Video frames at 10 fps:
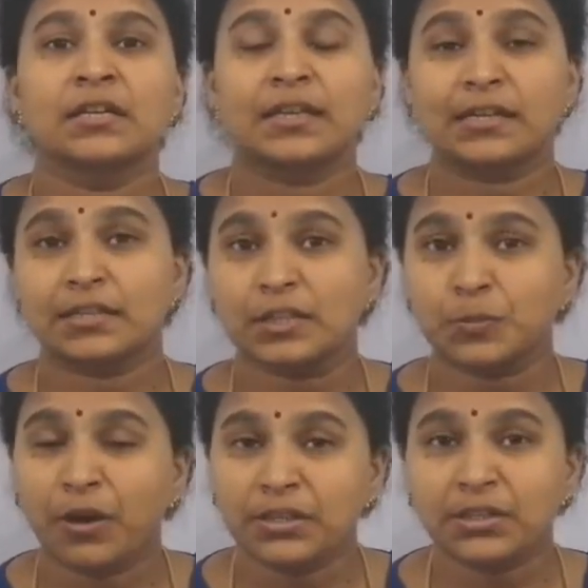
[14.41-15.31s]
that is
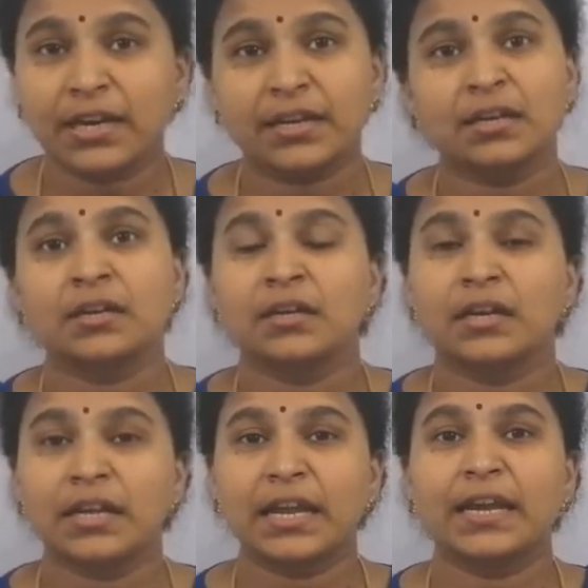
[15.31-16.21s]
6.10
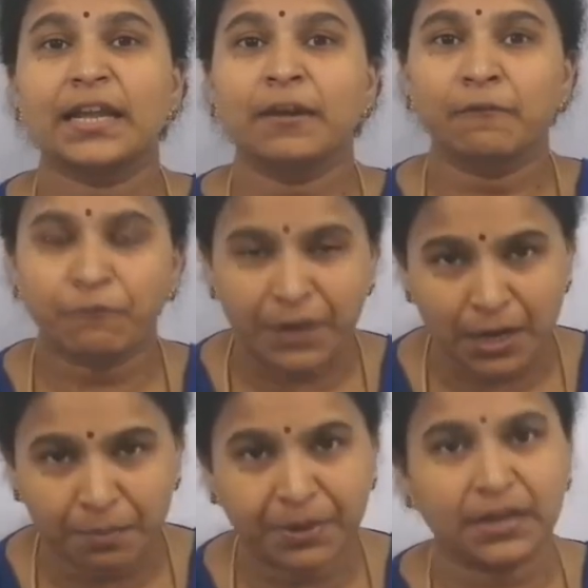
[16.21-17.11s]
DNA
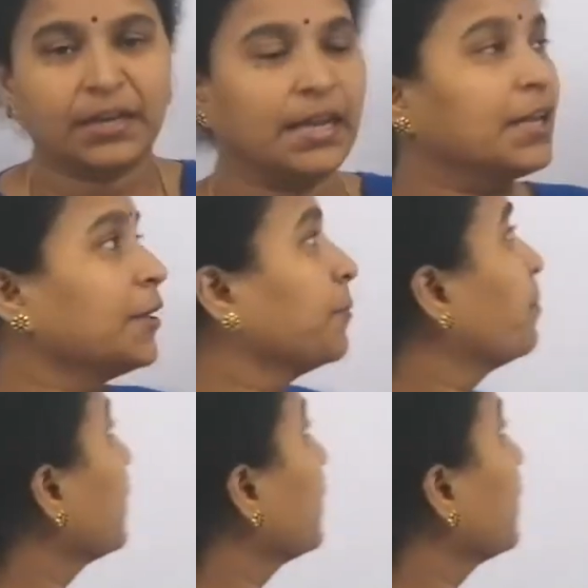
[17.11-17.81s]
fingerprinting.